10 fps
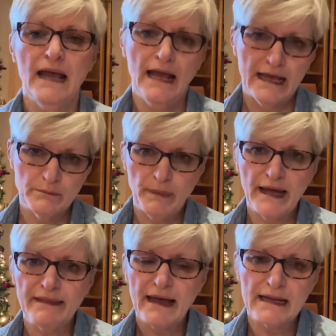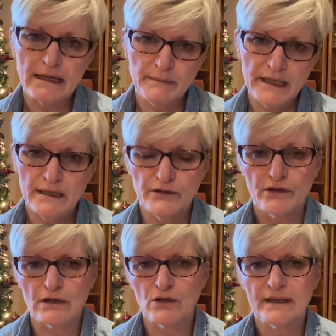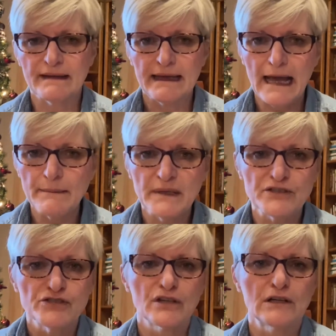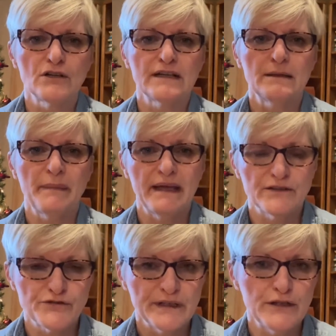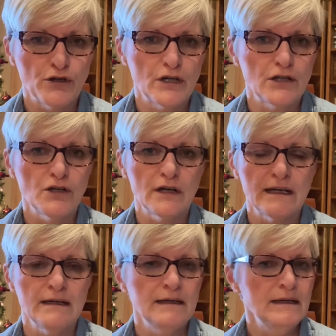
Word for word: And by that I mean you're going to look in the cabinets, you're going to look in the pantry, you're going to look